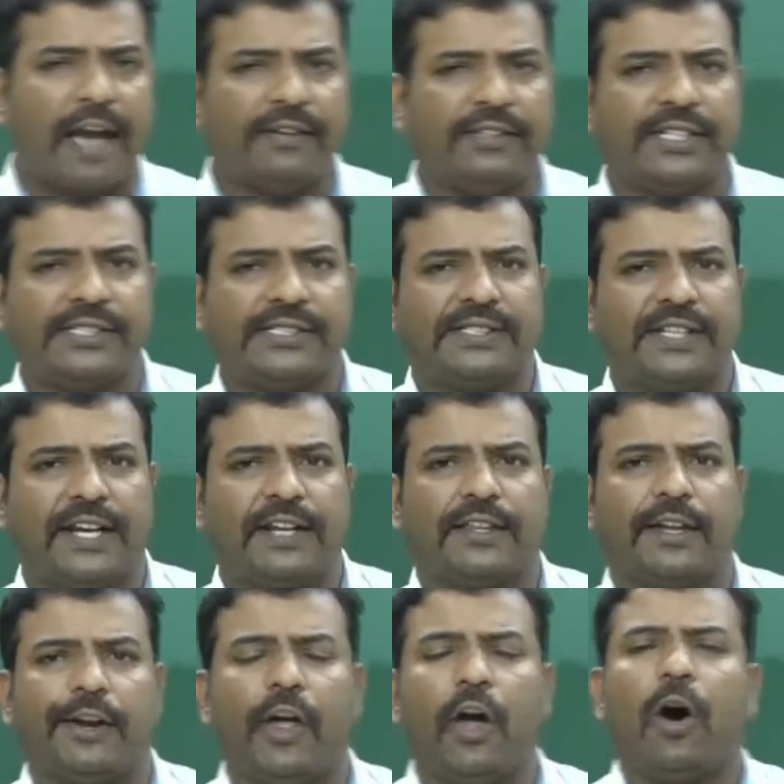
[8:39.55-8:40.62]
I just
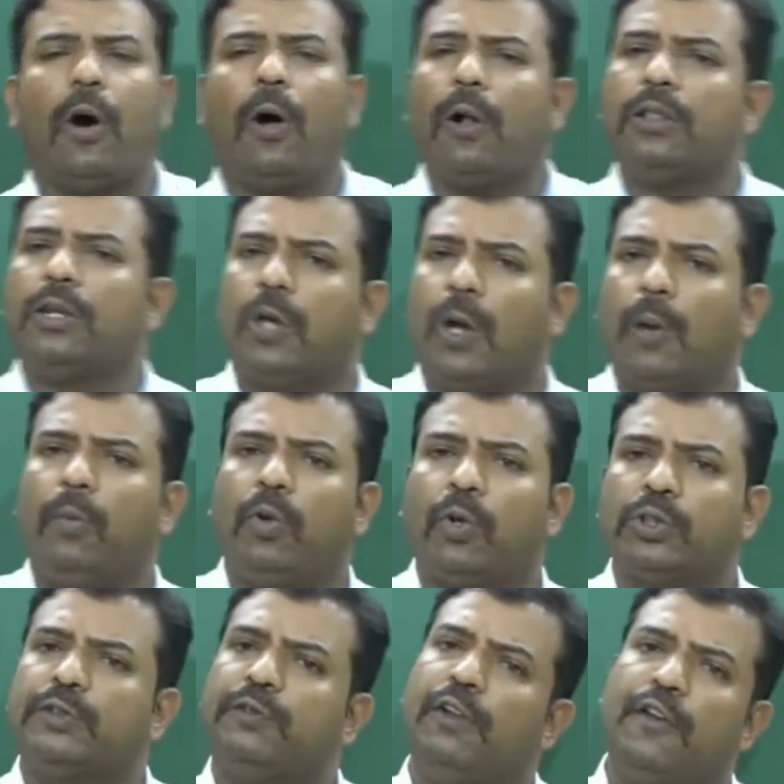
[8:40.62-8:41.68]
said that all the
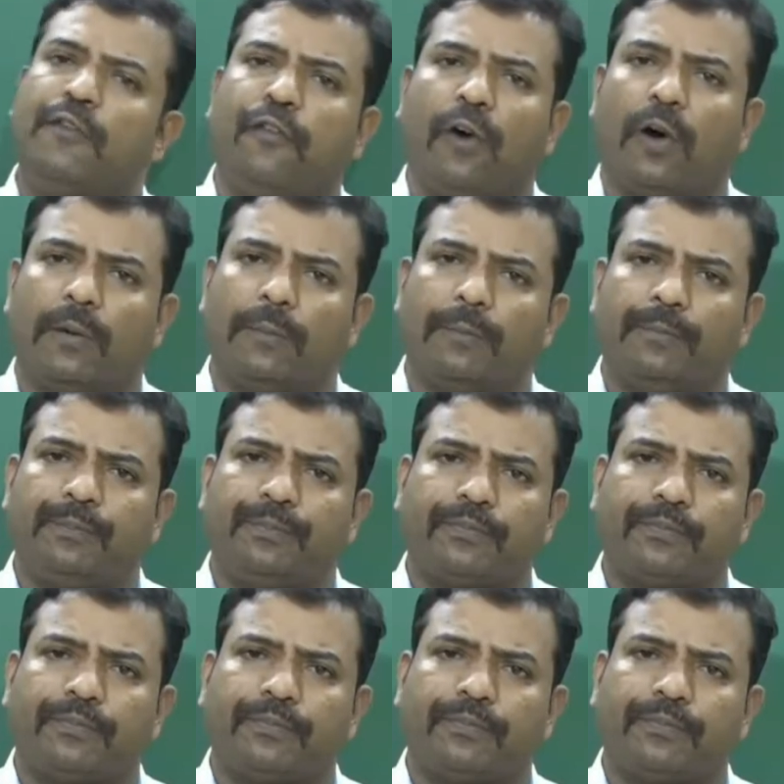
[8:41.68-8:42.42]
dominoes will fall.